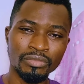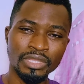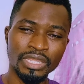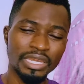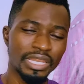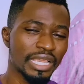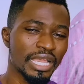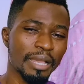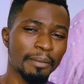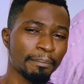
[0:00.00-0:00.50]

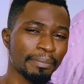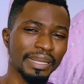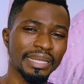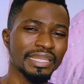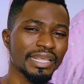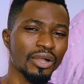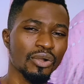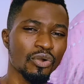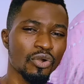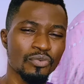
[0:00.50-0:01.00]
They can plan
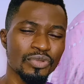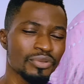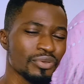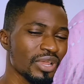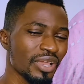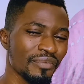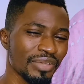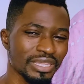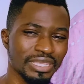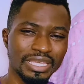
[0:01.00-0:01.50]
their whole week
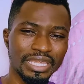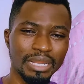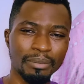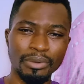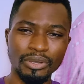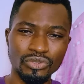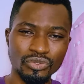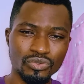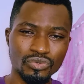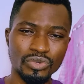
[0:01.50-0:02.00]
without even thinking
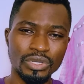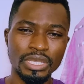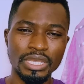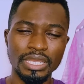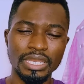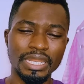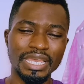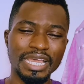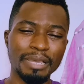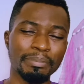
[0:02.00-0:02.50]
about you.
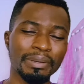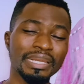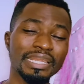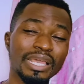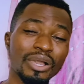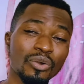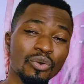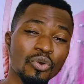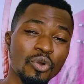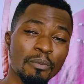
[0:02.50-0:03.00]
They can plan
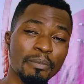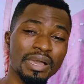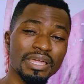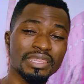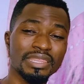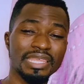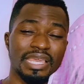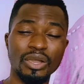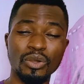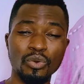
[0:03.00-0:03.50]
their whole
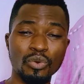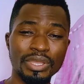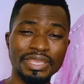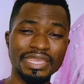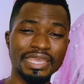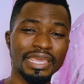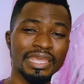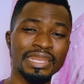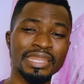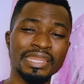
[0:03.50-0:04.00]
month, their whole
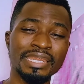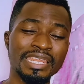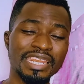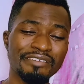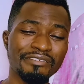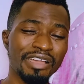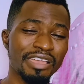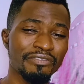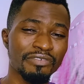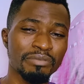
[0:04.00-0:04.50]
year, and they
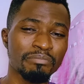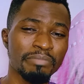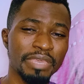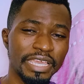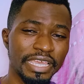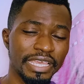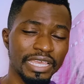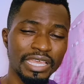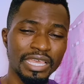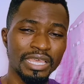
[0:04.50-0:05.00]
never even
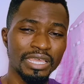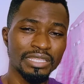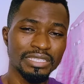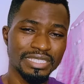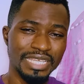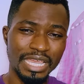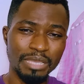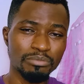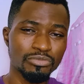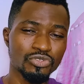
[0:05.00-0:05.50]
make
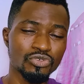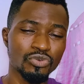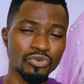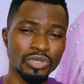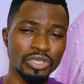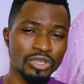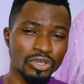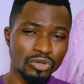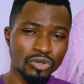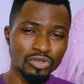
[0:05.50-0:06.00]
time to
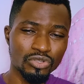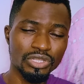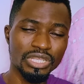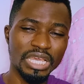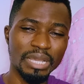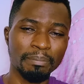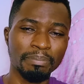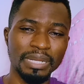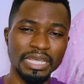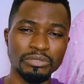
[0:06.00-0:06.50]
include you in
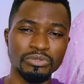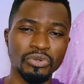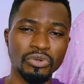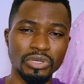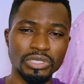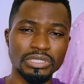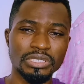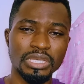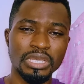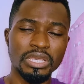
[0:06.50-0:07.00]
your plans
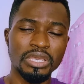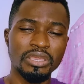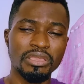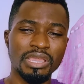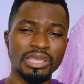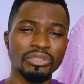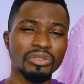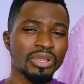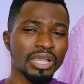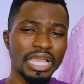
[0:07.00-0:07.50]
because
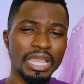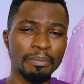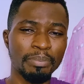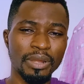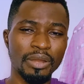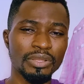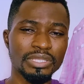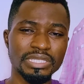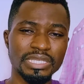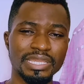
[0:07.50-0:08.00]
you're no longer a
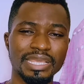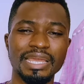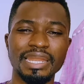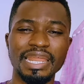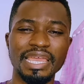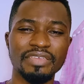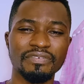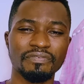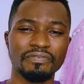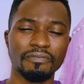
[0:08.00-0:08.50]
priority in their
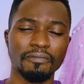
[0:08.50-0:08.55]
life.